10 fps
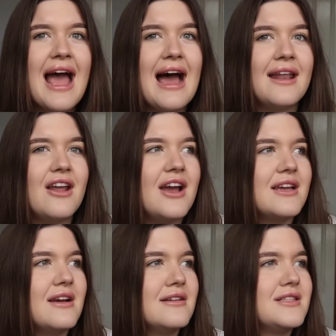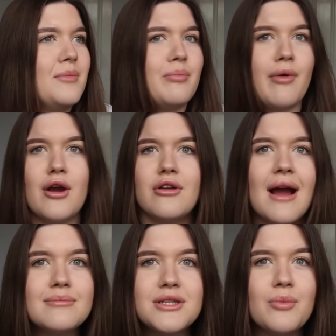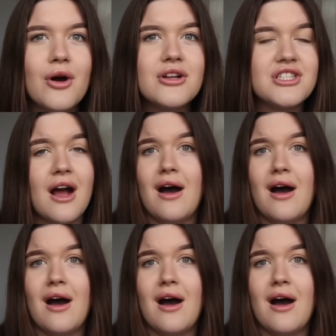and like some program to watch.